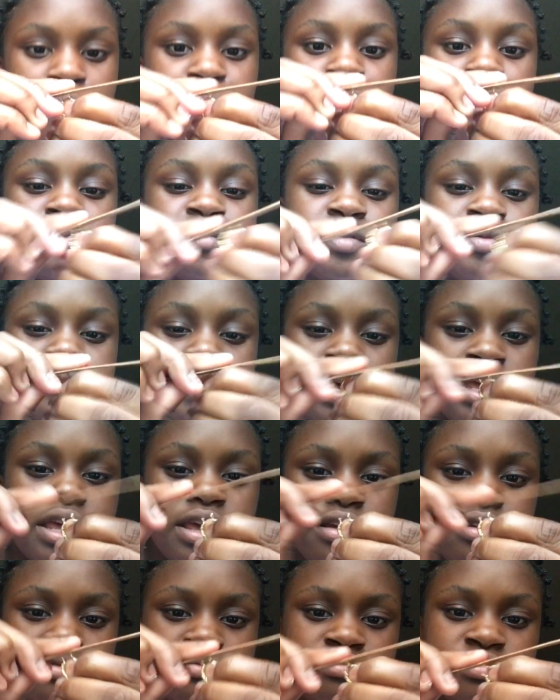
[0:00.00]
my mom's
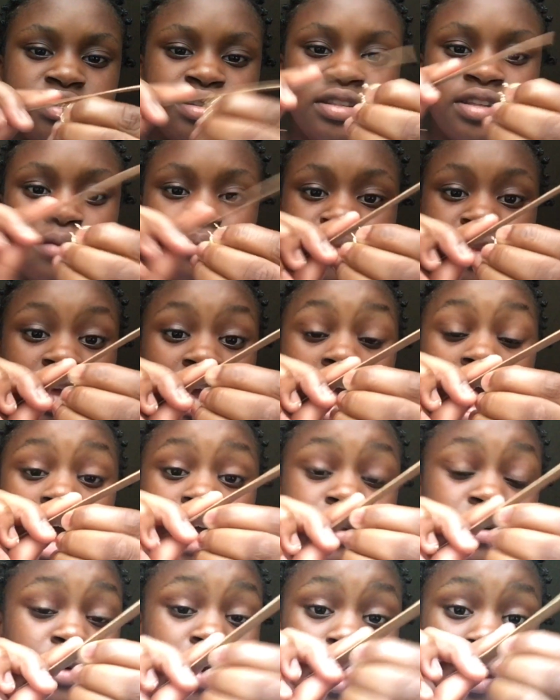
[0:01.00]
making something,
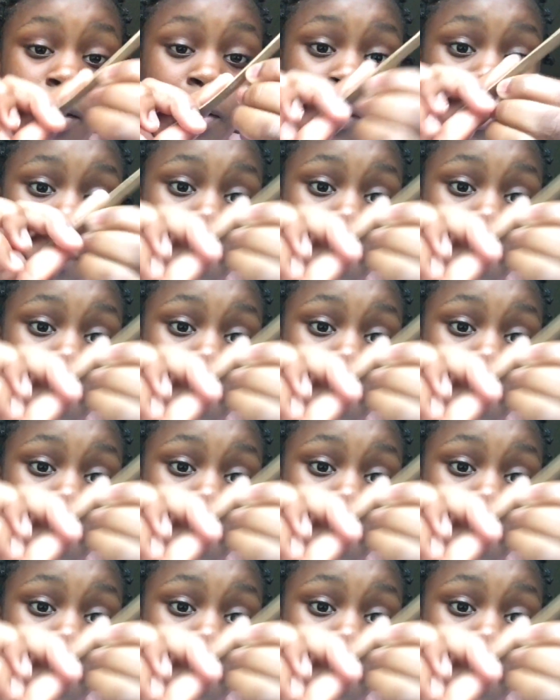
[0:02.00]
I don't know.